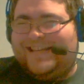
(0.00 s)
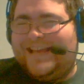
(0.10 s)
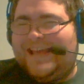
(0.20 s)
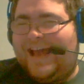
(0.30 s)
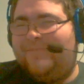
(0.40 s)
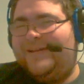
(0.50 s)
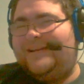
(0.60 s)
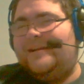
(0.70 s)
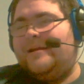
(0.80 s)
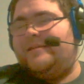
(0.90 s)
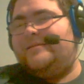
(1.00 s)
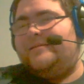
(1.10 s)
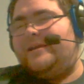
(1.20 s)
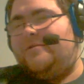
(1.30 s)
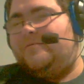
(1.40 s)
I mean,
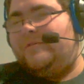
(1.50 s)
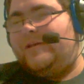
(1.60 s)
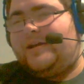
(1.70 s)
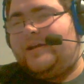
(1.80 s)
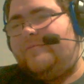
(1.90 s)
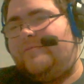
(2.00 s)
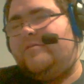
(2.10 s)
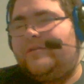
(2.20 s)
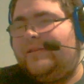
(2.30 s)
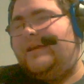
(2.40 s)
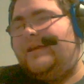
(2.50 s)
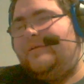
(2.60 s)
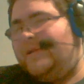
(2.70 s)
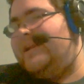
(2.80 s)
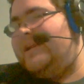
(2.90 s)
they don't like come out and like
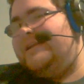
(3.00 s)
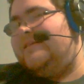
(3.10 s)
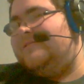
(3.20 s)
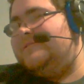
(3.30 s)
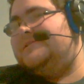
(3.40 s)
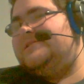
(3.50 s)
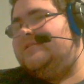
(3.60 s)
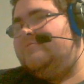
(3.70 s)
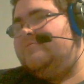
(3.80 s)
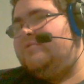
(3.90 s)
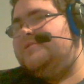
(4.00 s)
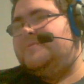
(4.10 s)
get announced as the Good Brothers,